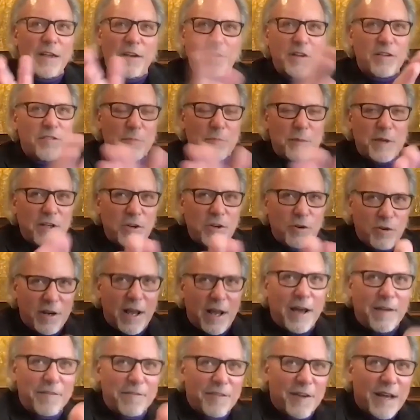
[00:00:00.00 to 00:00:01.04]
It doesn't mean you're
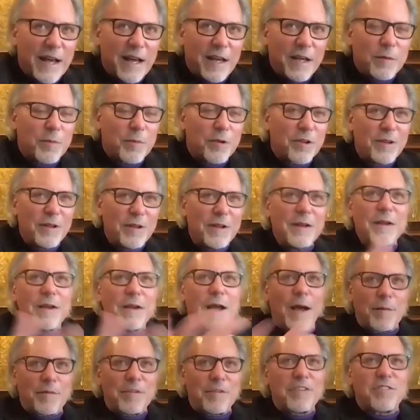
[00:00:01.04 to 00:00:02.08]
not valuable.
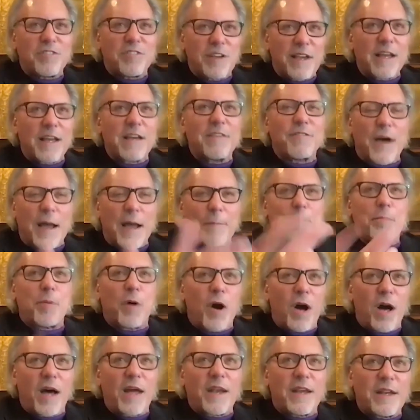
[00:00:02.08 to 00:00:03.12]
I'm just saying if I
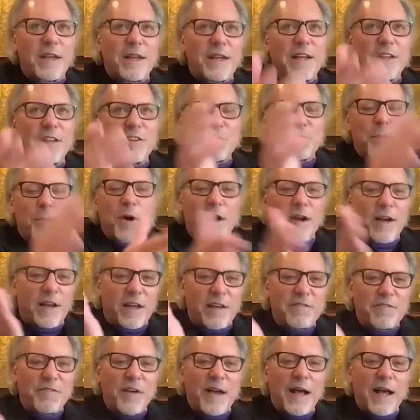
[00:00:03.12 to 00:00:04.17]
bought it, its
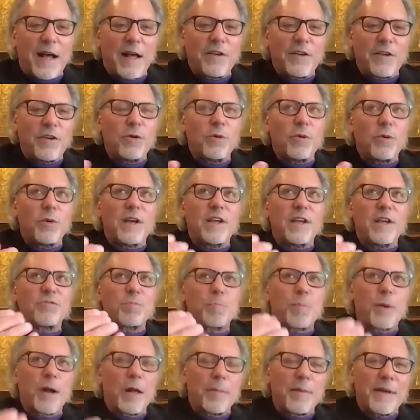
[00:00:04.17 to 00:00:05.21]
market value is
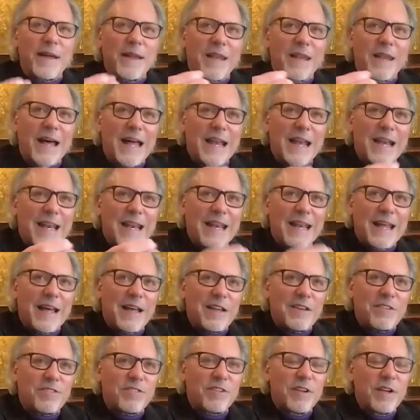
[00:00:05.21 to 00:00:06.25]
probably a lot
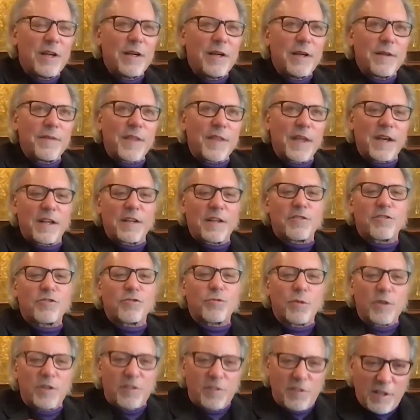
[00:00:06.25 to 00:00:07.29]
less than its
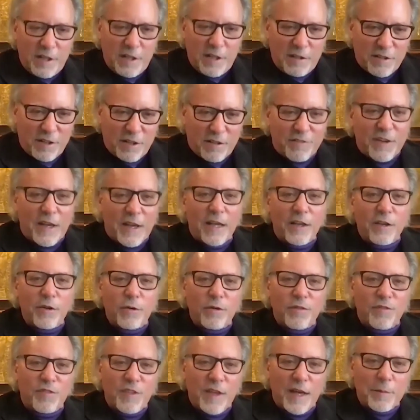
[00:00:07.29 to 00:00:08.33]
strategic value,
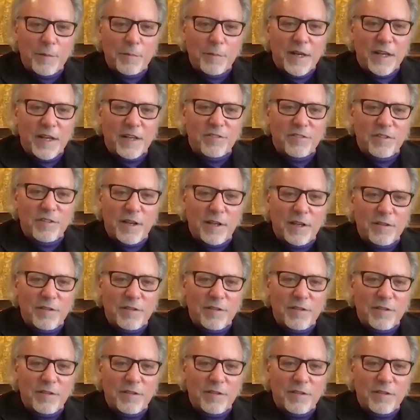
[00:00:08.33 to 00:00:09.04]
if that makes sense.